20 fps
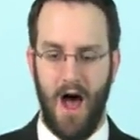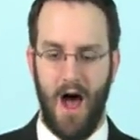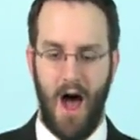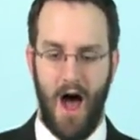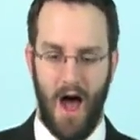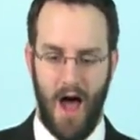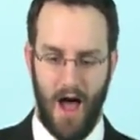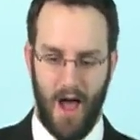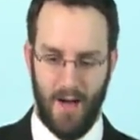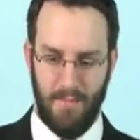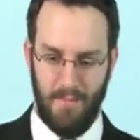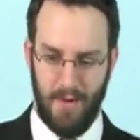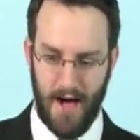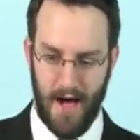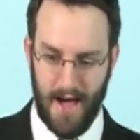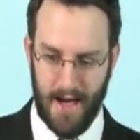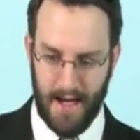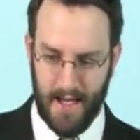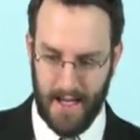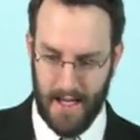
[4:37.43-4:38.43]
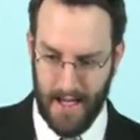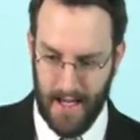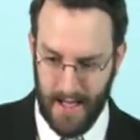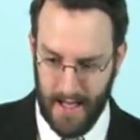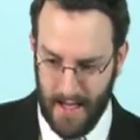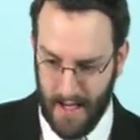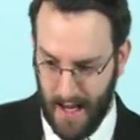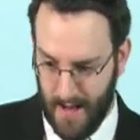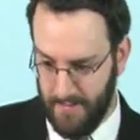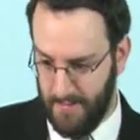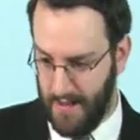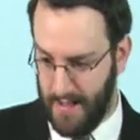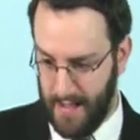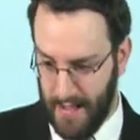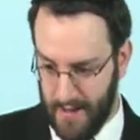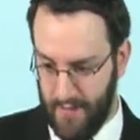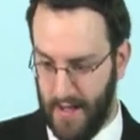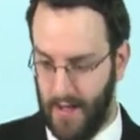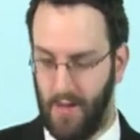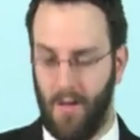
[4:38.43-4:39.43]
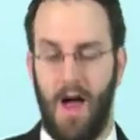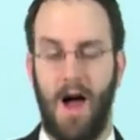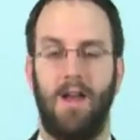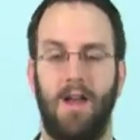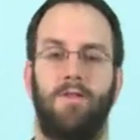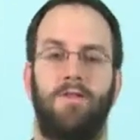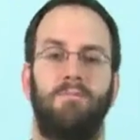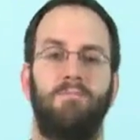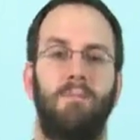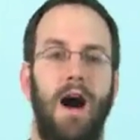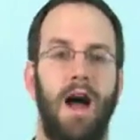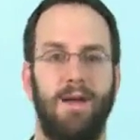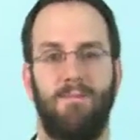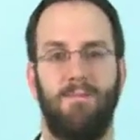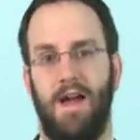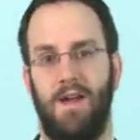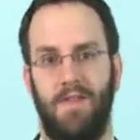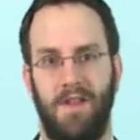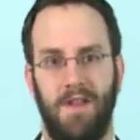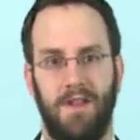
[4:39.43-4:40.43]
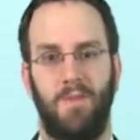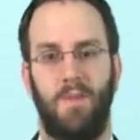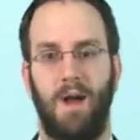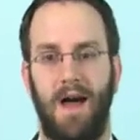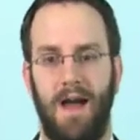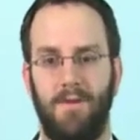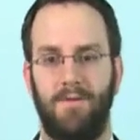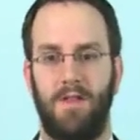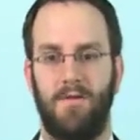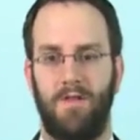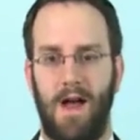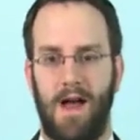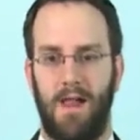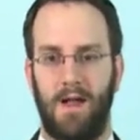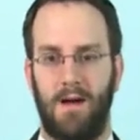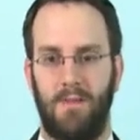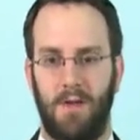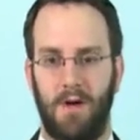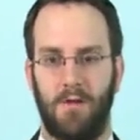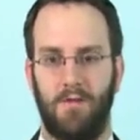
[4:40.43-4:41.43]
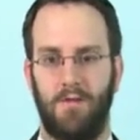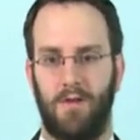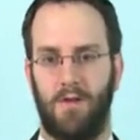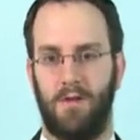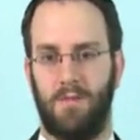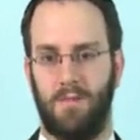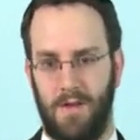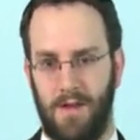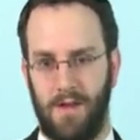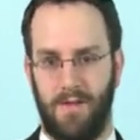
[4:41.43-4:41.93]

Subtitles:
but I'm giving a lot of my methods, what I've developed over